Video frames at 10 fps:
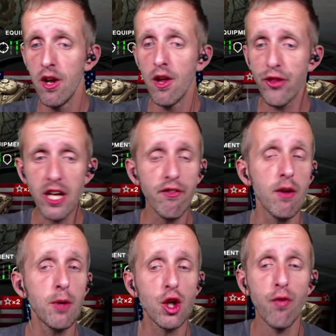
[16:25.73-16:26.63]
Thank you very
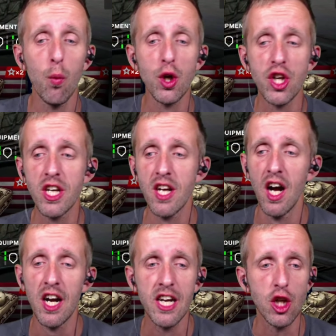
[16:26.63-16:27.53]
much for watching.
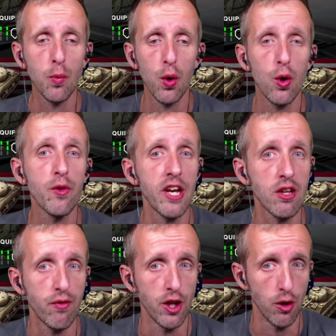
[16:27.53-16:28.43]
I'll catch you all on the next
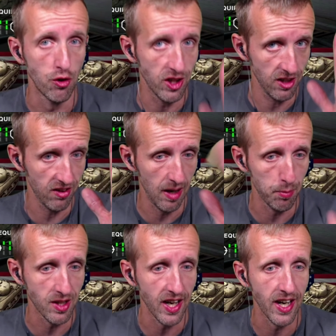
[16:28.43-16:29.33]
video. Cheers, happy
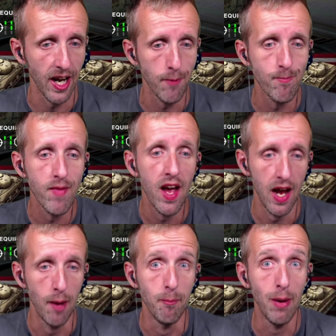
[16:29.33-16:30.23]
tanking,
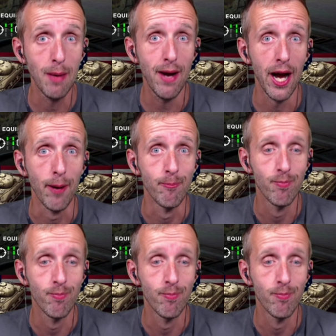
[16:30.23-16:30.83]
and bye bye.